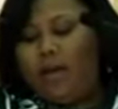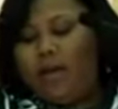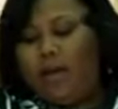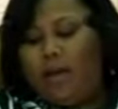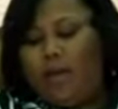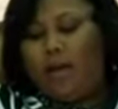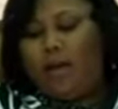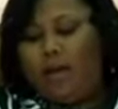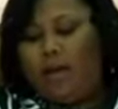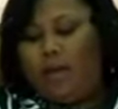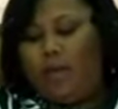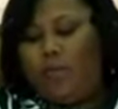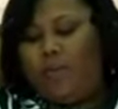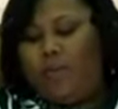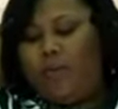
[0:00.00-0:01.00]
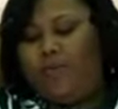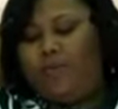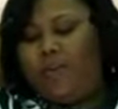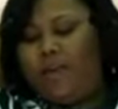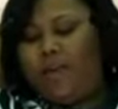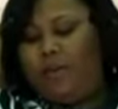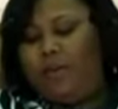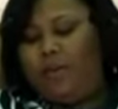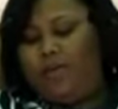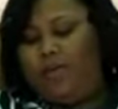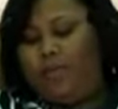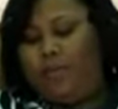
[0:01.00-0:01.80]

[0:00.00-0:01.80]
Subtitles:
and I will be found of